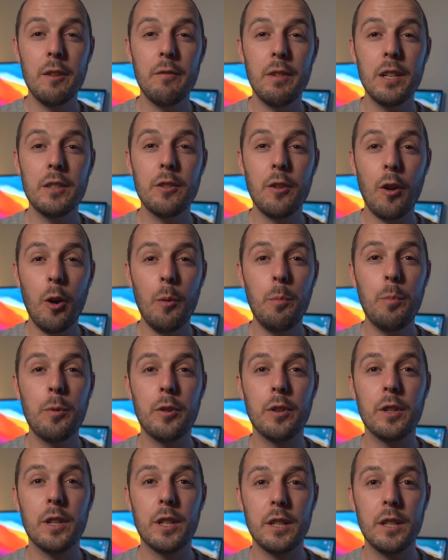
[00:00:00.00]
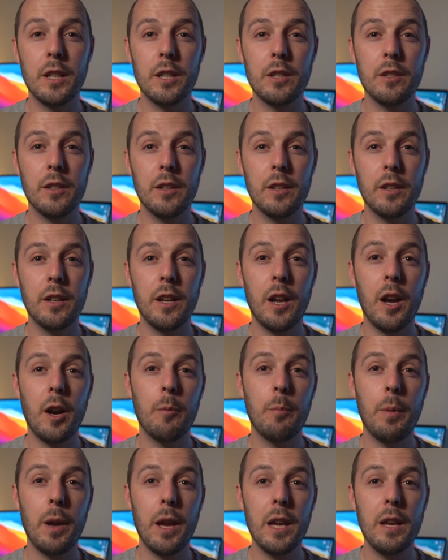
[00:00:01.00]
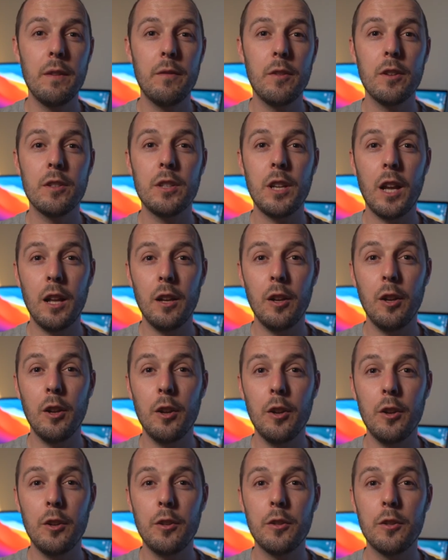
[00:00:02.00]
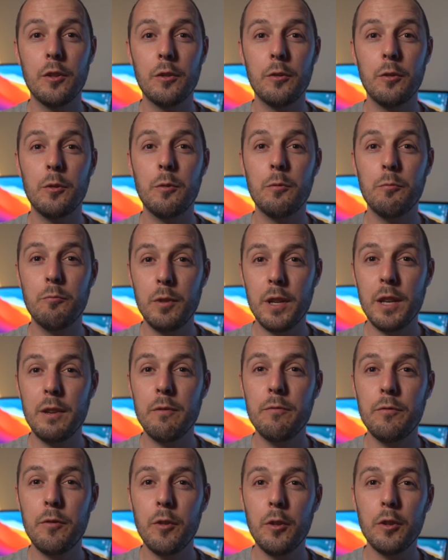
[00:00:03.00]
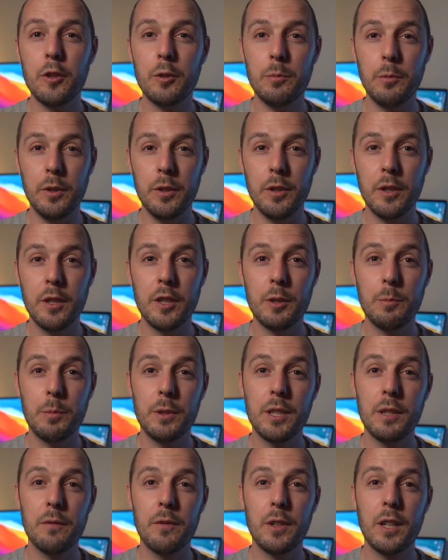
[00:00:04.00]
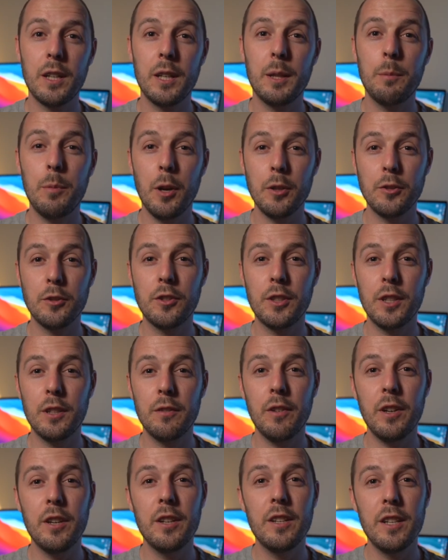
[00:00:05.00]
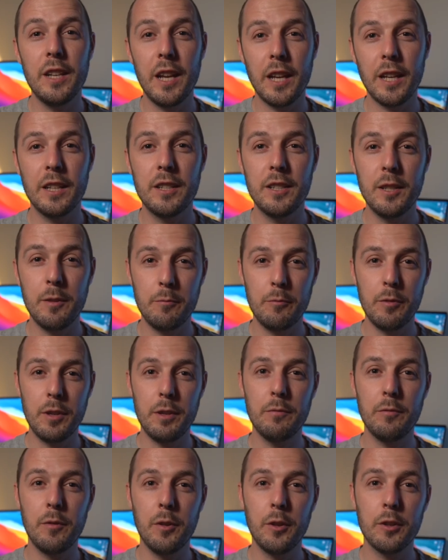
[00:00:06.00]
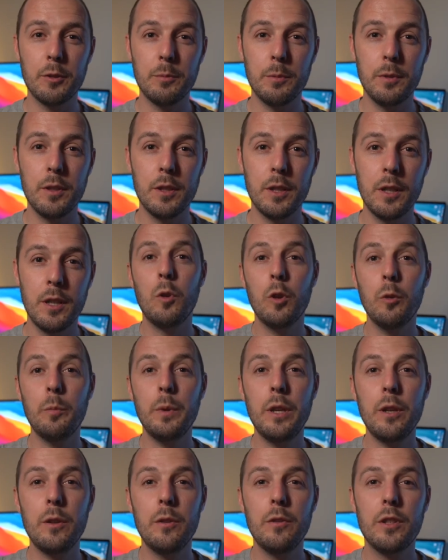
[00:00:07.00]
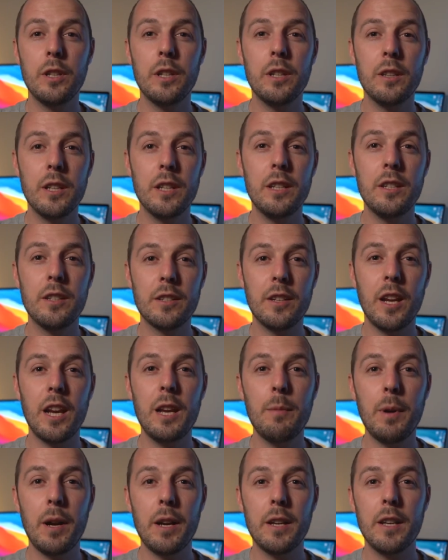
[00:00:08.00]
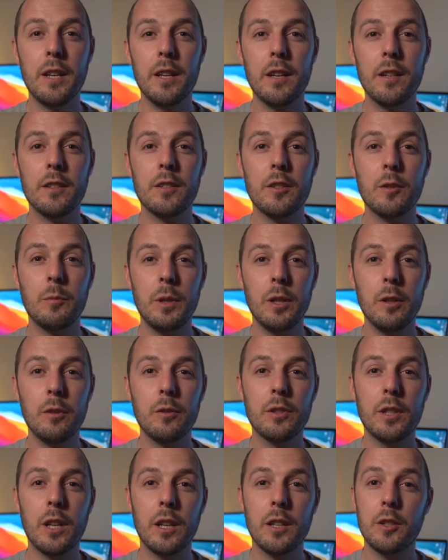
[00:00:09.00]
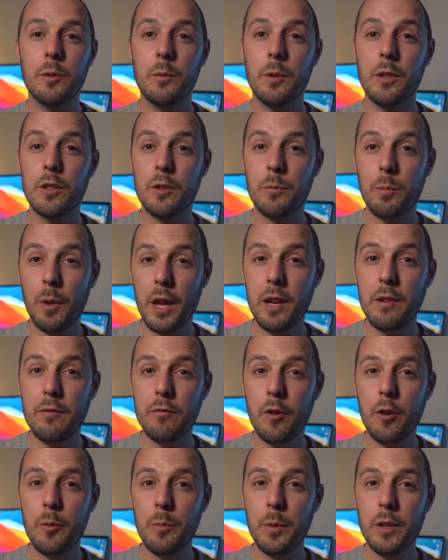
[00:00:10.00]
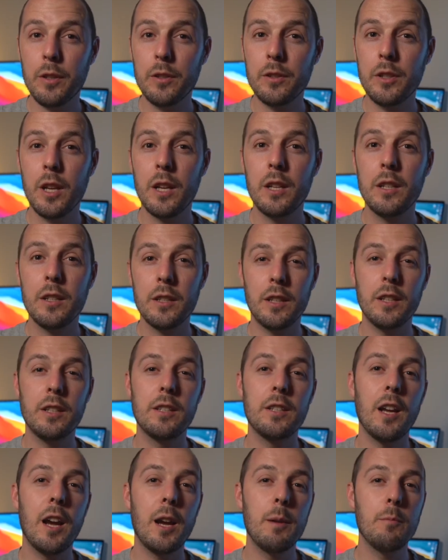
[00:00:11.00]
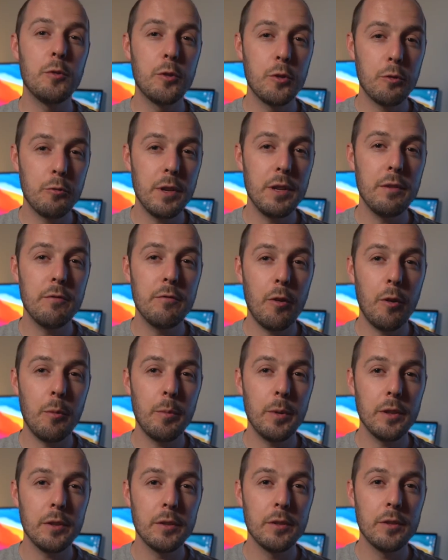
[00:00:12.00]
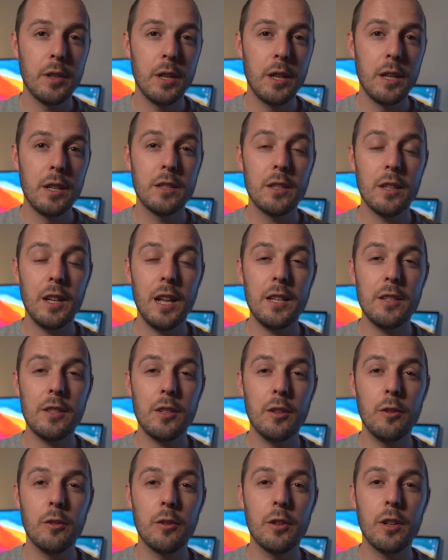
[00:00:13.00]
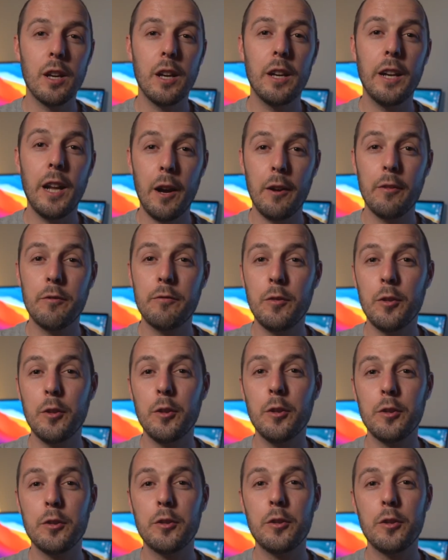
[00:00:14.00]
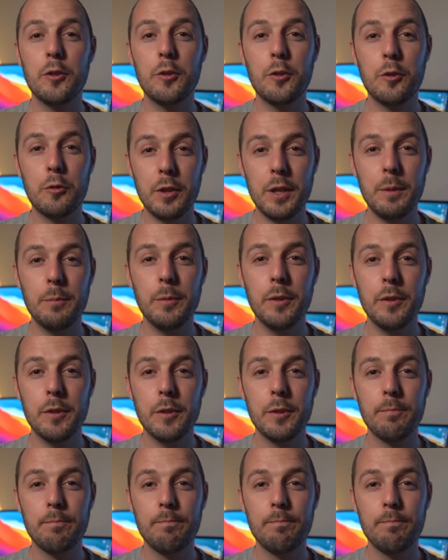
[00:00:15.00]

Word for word: there is operant conditioning and how behaviours are learned learned through reinforcement, specifically positive and negative reinforcement. We'll be using these same ideas that we looked at to explain phobias to this time treat phobias. So let's look at our first treatment.